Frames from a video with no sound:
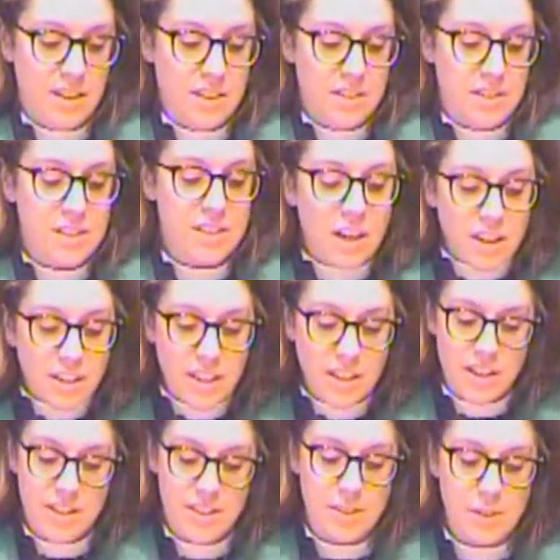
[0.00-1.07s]
Starting
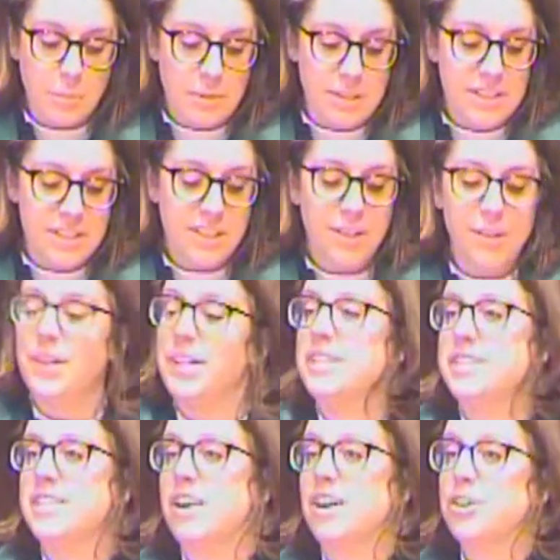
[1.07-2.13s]
a sermon
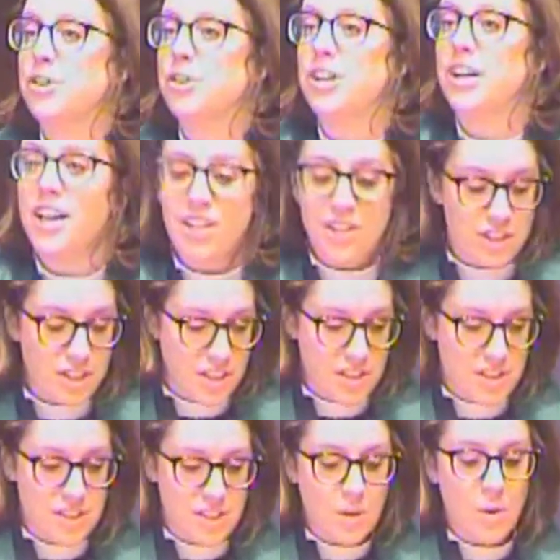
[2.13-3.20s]
series on
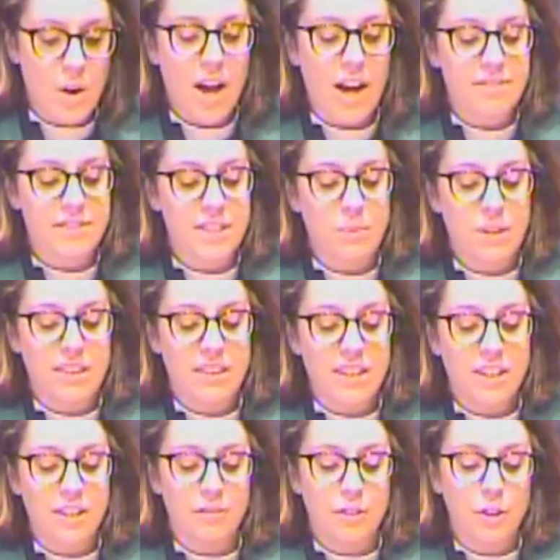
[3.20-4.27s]
creation, so often we
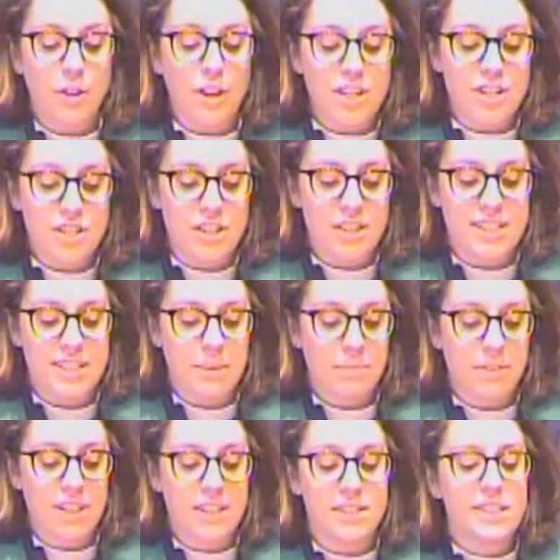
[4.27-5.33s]
think of creation as
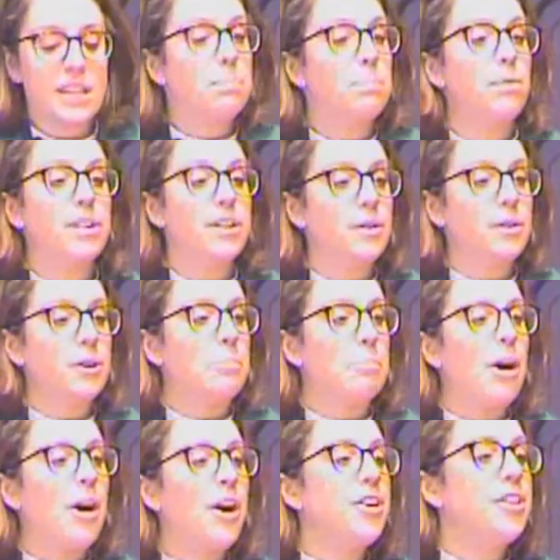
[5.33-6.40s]
something separate or
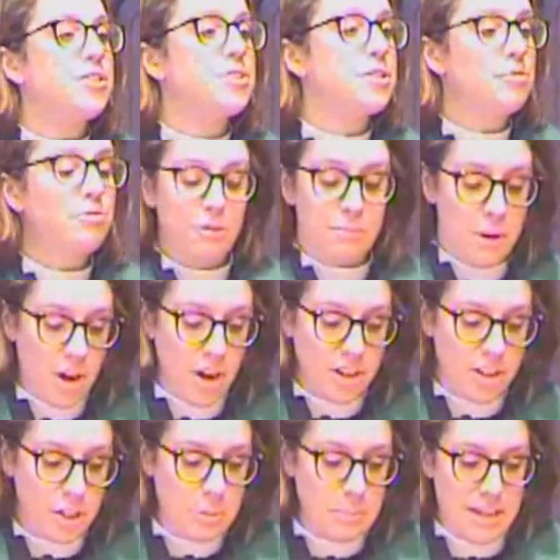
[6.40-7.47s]
apart from our
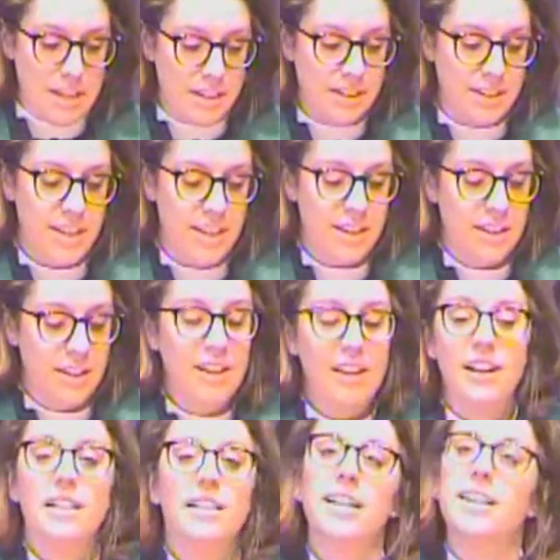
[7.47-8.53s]
humanity.
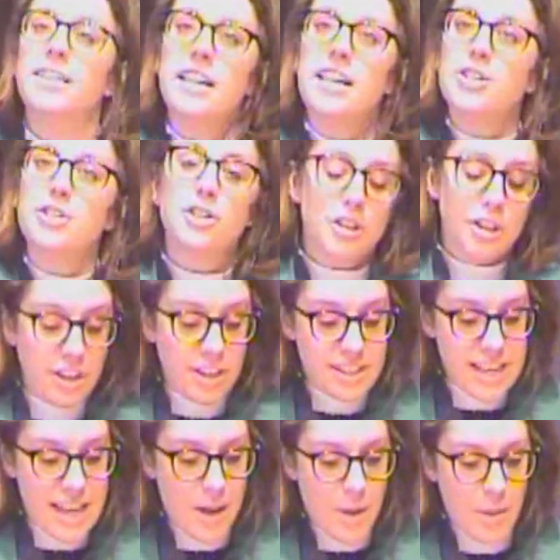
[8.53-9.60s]
Like nature
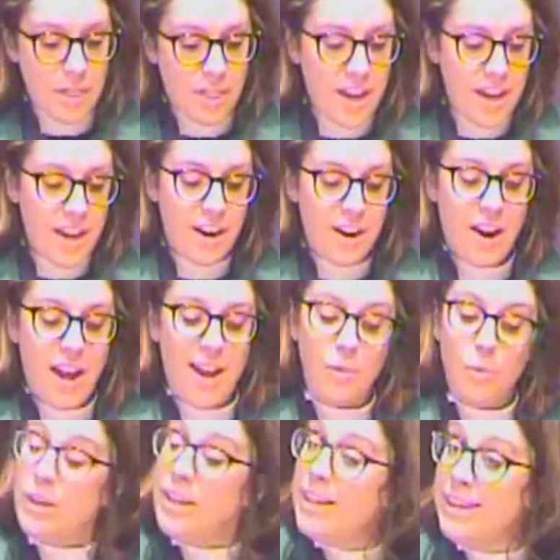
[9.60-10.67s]
is out there
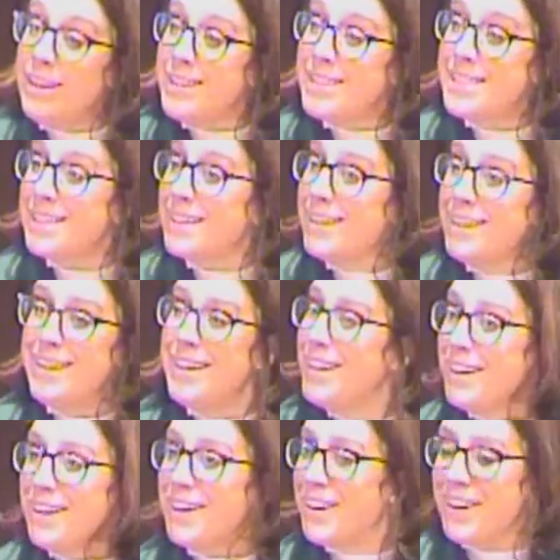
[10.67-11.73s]
and we, sitting
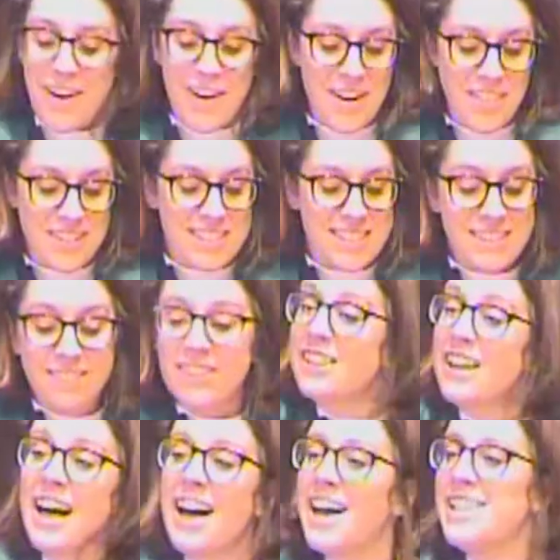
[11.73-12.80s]
here, are the
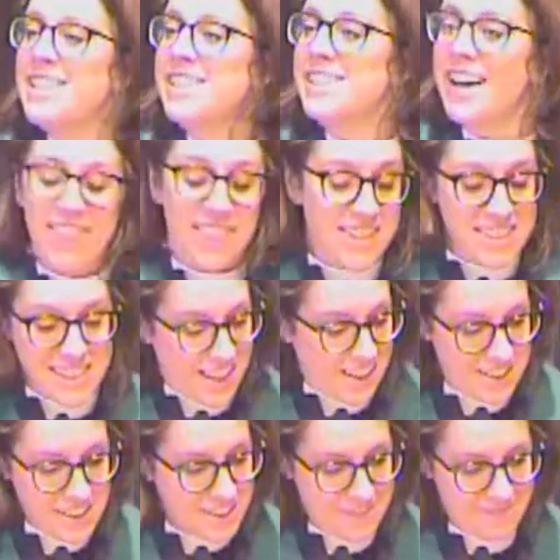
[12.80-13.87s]
civilized and the
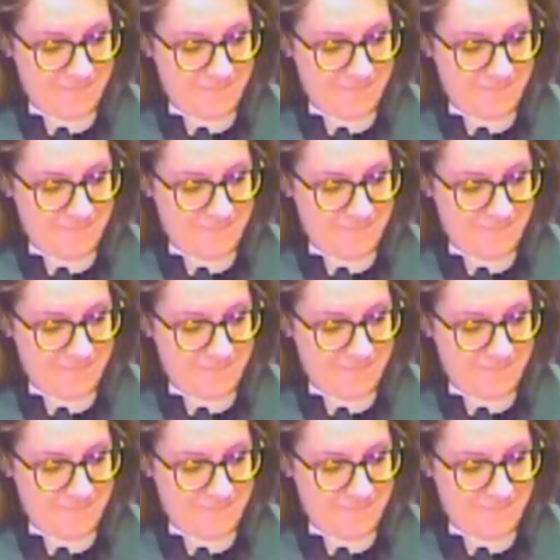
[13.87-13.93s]
settled.